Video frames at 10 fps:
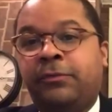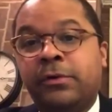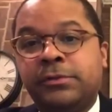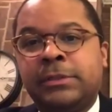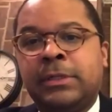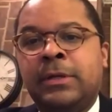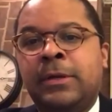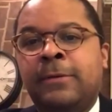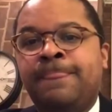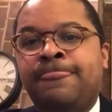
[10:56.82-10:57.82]
First,
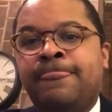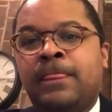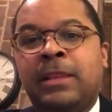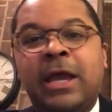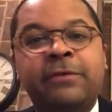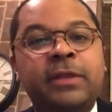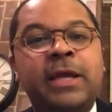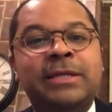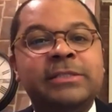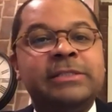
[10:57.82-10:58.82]

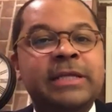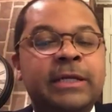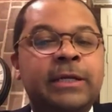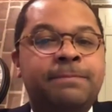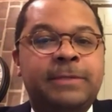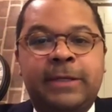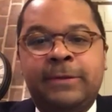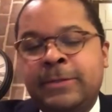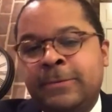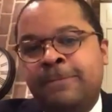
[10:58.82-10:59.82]
Lifeline does need an
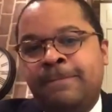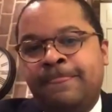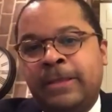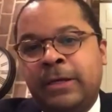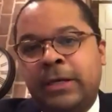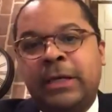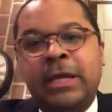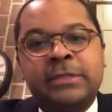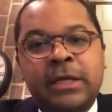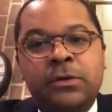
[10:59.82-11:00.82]
update. And
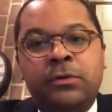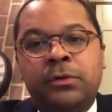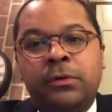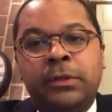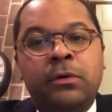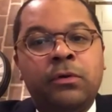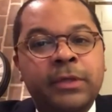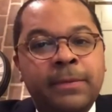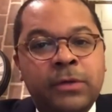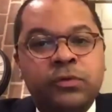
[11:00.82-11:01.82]
as I noted earlier, only about